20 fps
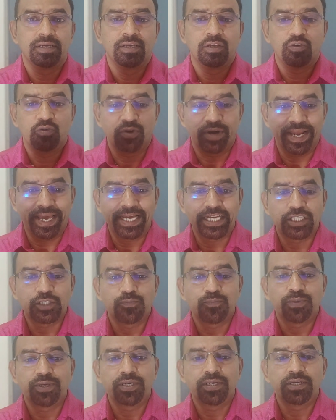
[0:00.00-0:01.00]
Your
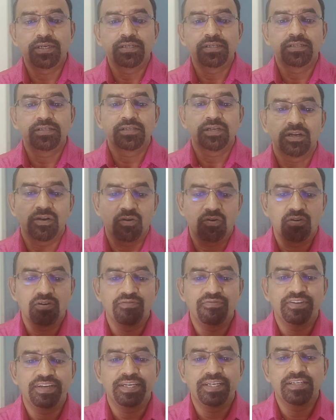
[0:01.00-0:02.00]
experience,
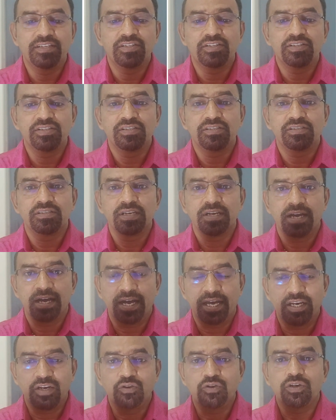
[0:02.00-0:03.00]
qualifications
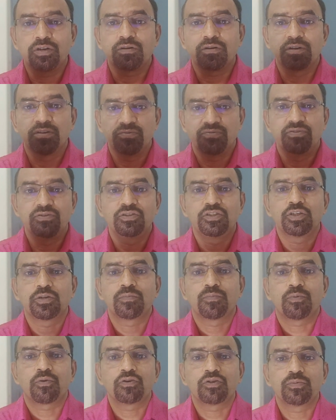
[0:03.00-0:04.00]
and your future
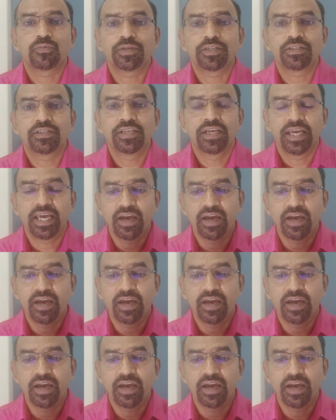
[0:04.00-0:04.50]
prospects,